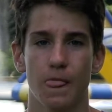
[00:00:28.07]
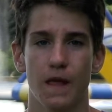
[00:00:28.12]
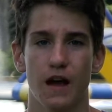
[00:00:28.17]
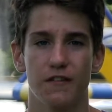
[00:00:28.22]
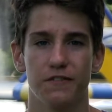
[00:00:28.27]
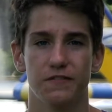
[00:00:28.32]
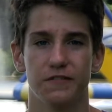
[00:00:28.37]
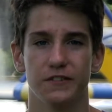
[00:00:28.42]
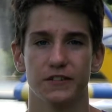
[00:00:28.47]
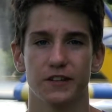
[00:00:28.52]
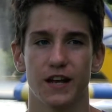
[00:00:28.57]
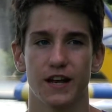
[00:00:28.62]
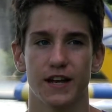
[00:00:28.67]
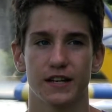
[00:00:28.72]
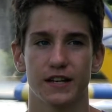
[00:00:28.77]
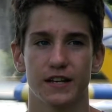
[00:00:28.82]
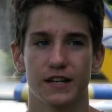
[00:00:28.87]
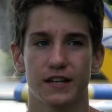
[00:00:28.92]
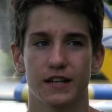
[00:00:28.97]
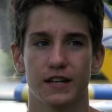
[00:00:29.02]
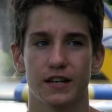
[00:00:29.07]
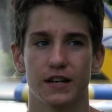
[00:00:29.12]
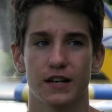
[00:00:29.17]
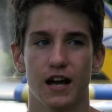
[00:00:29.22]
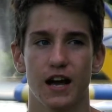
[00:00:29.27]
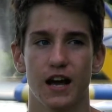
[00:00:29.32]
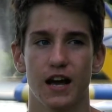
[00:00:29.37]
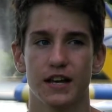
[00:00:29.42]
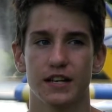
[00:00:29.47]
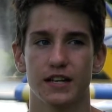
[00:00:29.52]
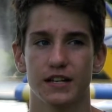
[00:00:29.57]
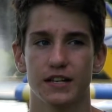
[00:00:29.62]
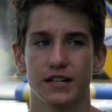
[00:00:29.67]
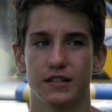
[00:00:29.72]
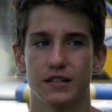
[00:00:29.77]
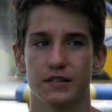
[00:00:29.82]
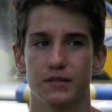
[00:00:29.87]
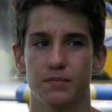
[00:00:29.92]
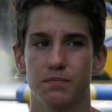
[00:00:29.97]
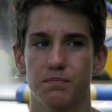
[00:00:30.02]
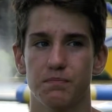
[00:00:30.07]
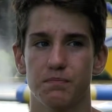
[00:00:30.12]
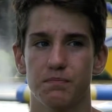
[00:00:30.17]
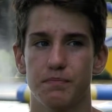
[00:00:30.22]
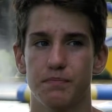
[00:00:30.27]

I feel like I can